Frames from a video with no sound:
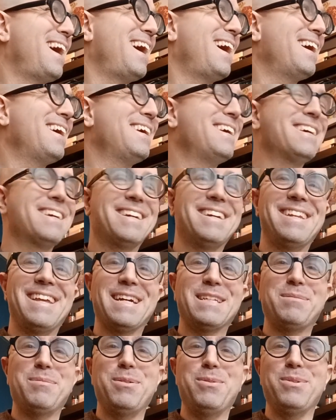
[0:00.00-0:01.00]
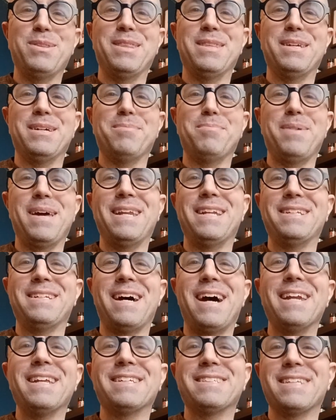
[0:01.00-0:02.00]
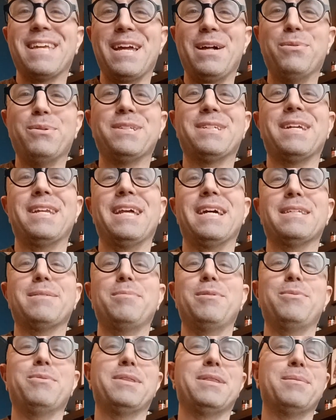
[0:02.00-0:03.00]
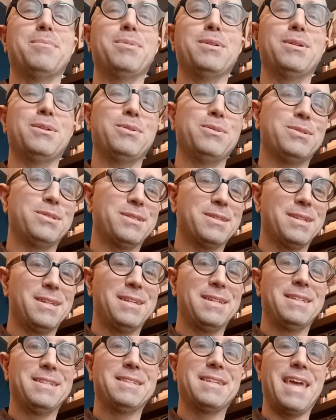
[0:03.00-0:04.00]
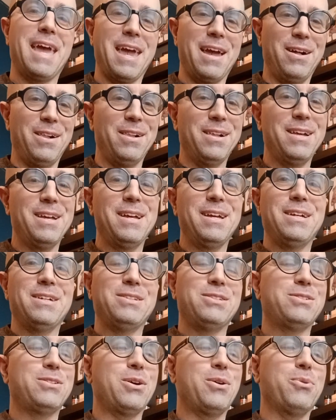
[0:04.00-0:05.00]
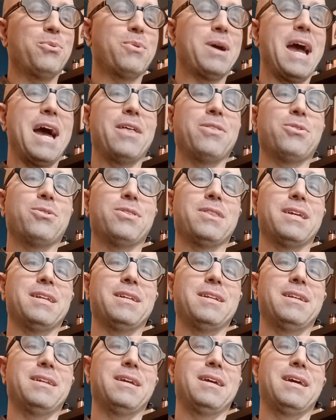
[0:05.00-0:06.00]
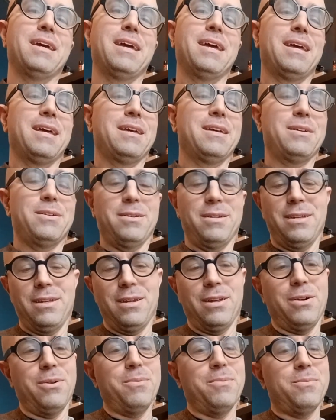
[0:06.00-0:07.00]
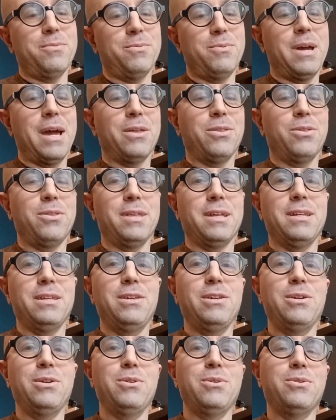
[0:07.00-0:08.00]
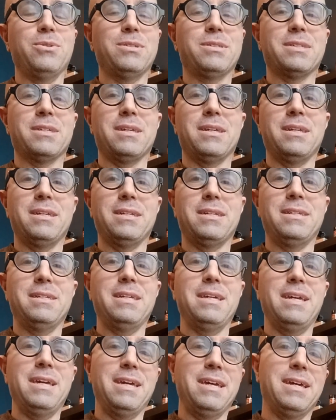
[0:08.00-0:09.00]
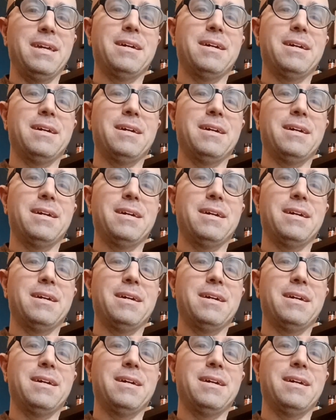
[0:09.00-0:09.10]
it connects me with the pentatonic scale, which connects me with the blues scale. So rather than use D